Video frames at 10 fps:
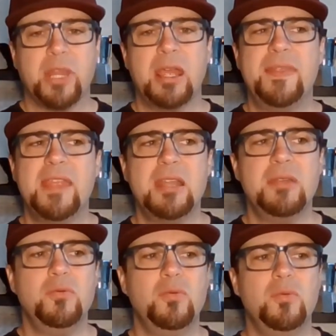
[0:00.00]
And
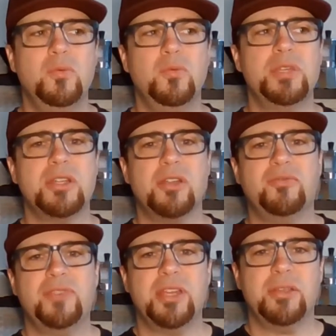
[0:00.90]
then we started
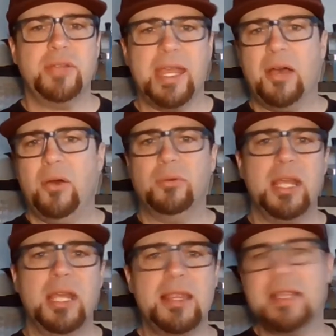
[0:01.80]
figuring out,
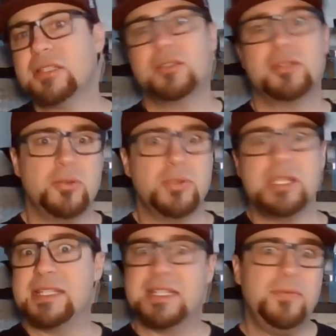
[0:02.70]
hey, let's do
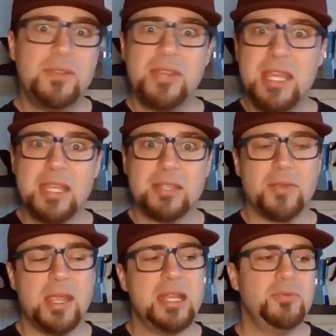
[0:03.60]
these different things,
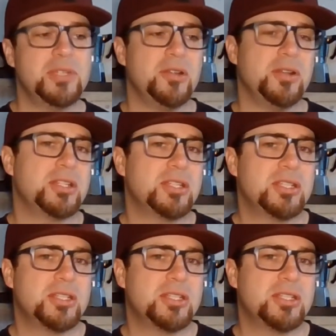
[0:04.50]
right? And then we started